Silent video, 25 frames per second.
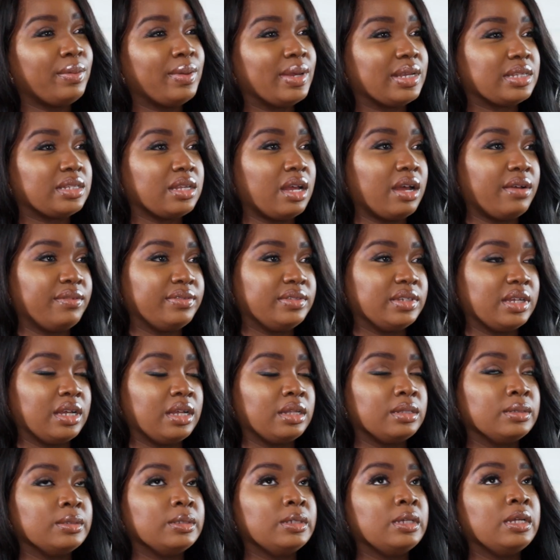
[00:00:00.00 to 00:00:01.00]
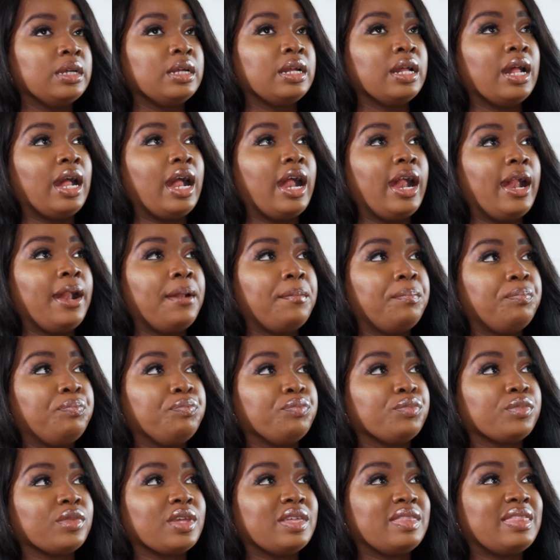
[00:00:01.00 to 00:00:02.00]
weeks after,
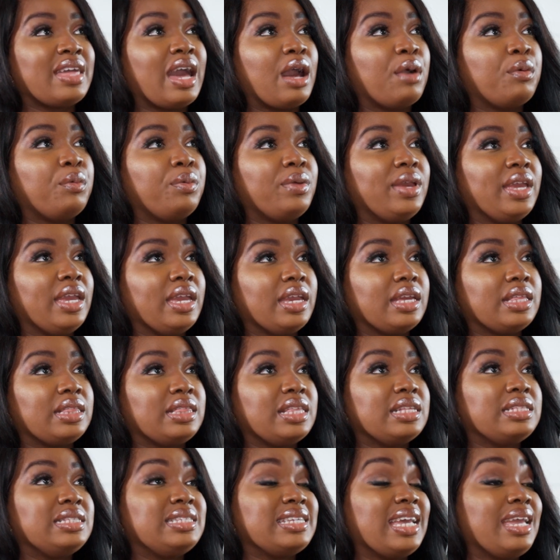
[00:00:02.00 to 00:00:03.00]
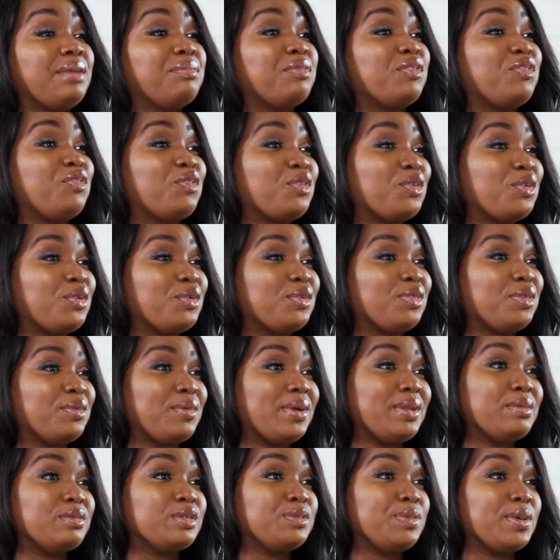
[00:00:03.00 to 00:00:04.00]
that week, the day before the
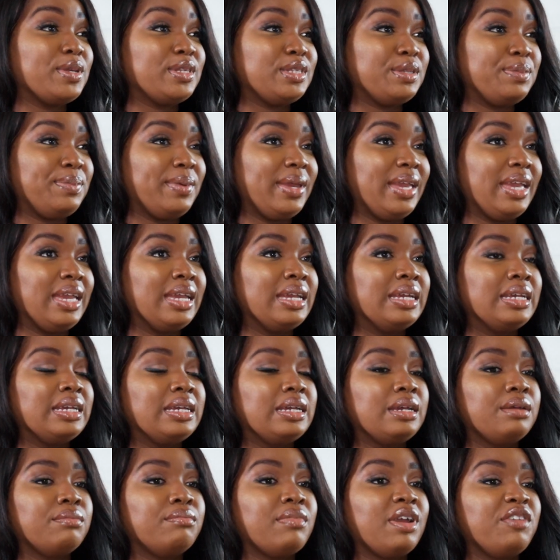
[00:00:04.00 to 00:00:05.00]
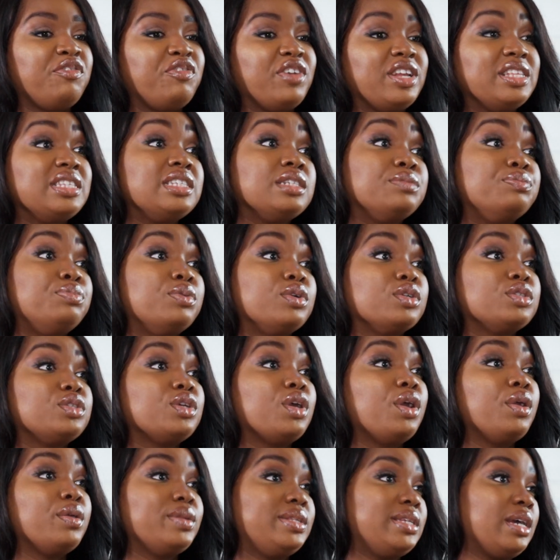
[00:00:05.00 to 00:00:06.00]
wedding was supposed to be, my friends had booked a
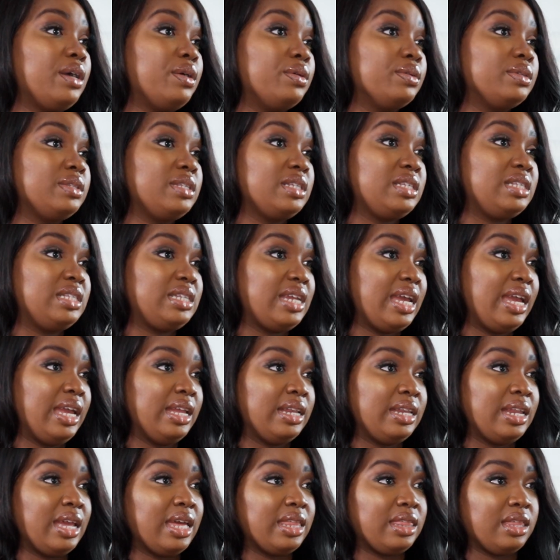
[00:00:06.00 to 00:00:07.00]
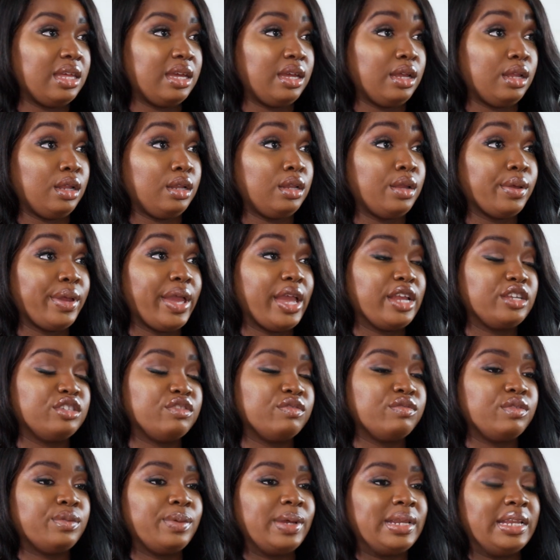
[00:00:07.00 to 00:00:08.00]
hotel to stay near the location
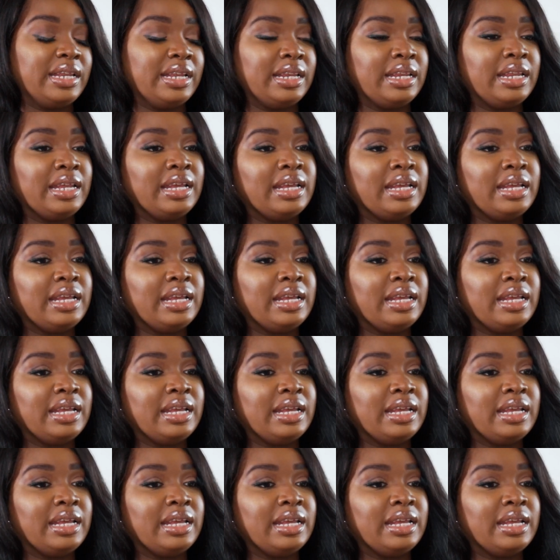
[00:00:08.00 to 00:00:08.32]
of the wedding.